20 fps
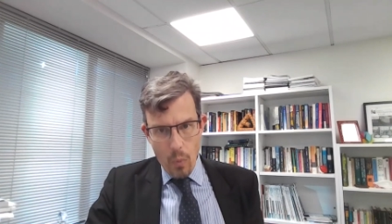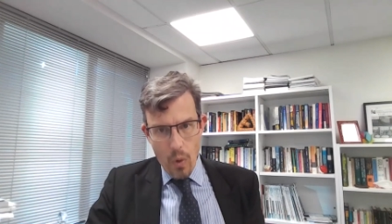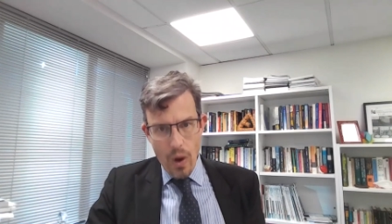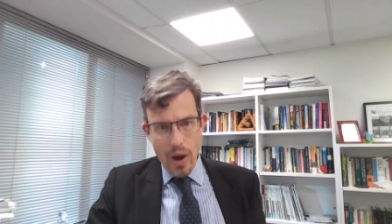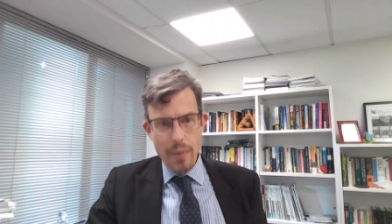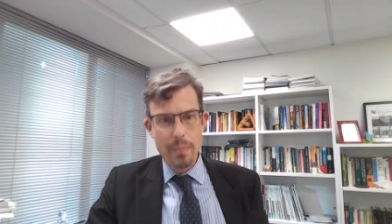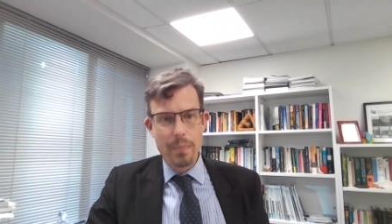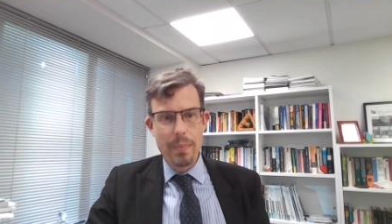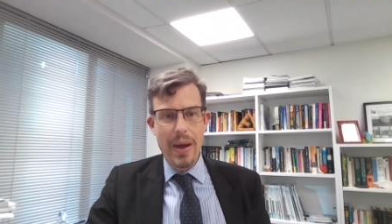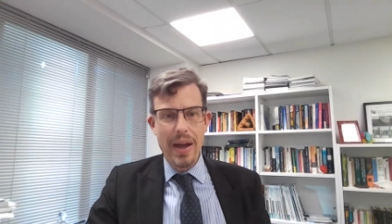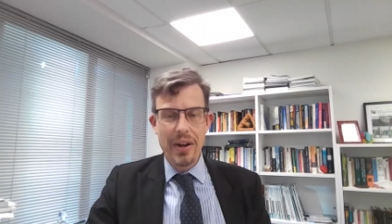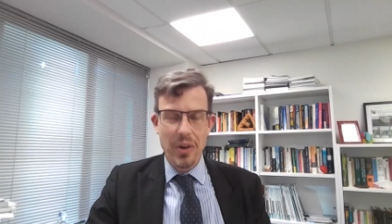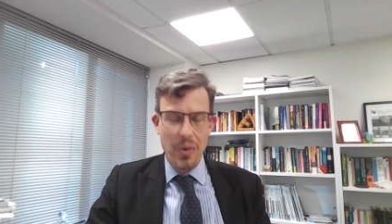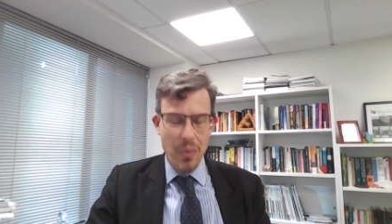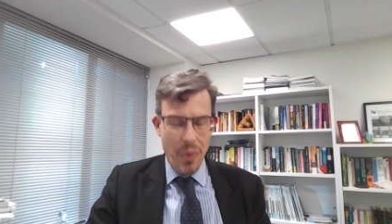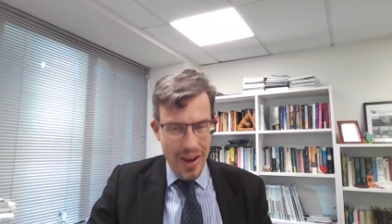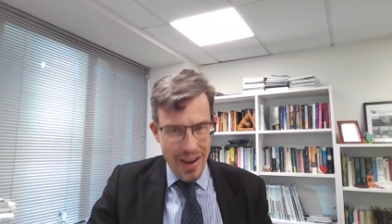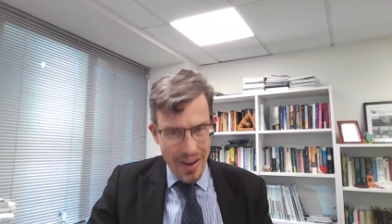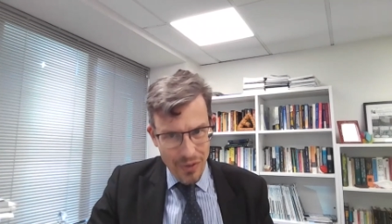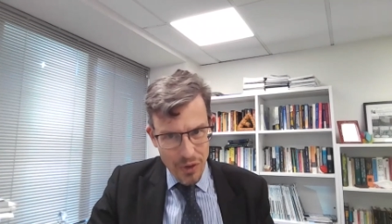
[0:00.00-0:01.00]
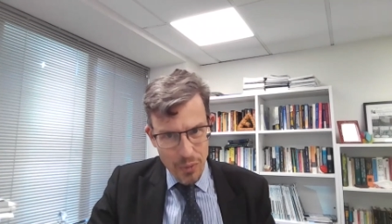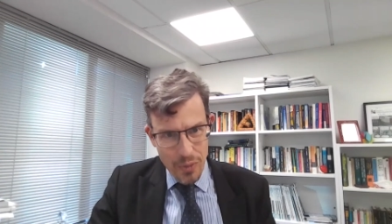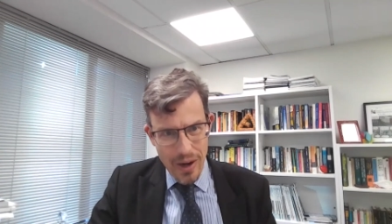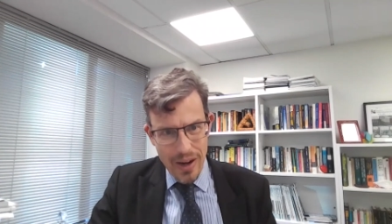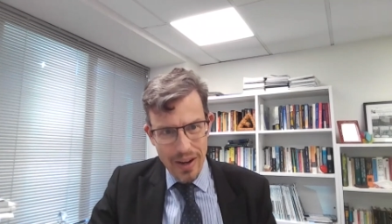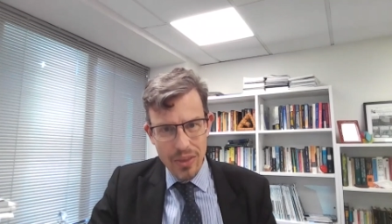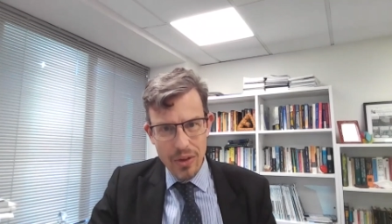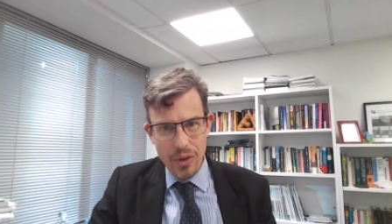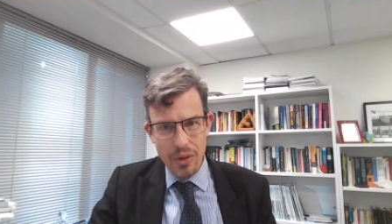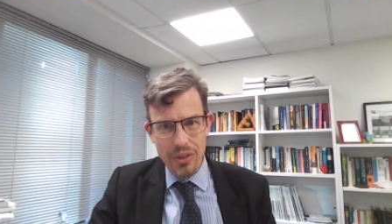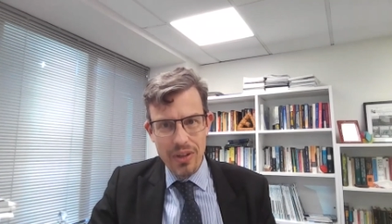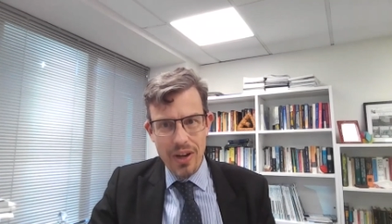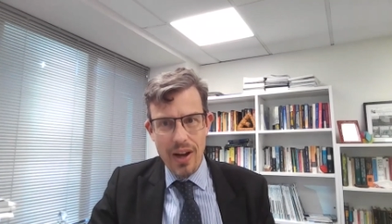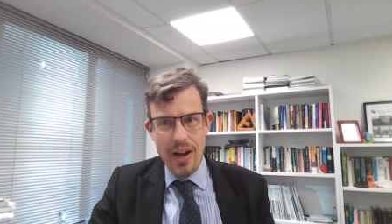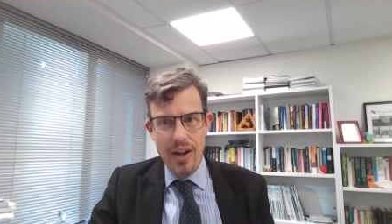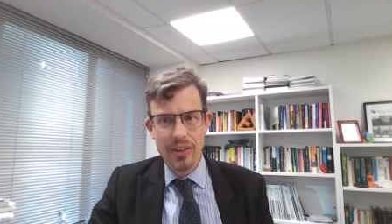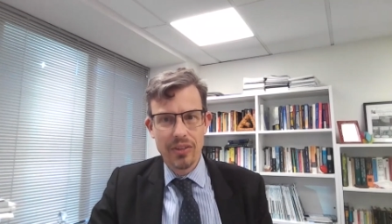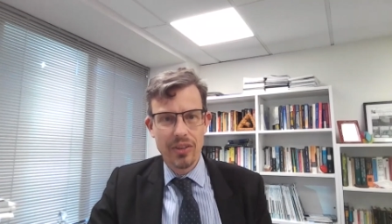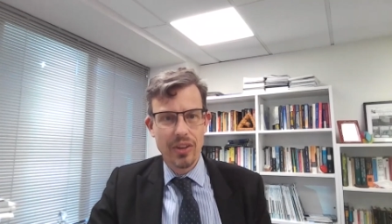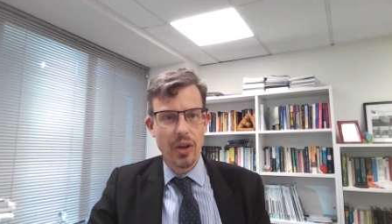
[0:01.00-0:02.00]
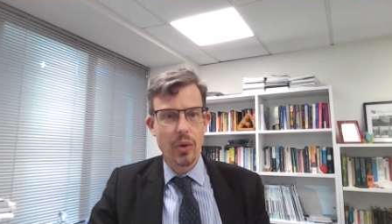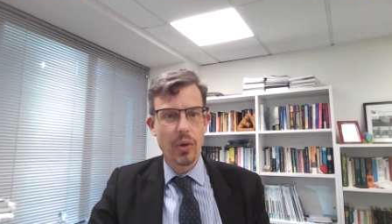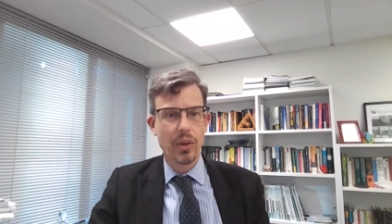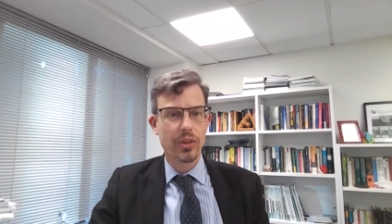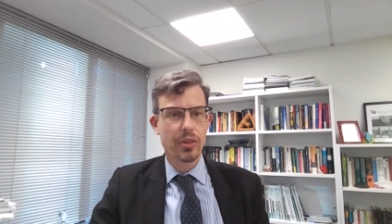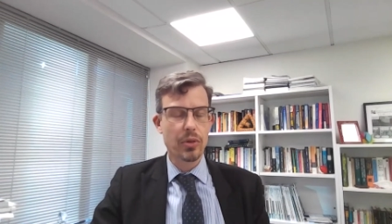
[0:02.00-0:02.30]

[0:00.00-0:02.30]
One better way of spreading those costs, though,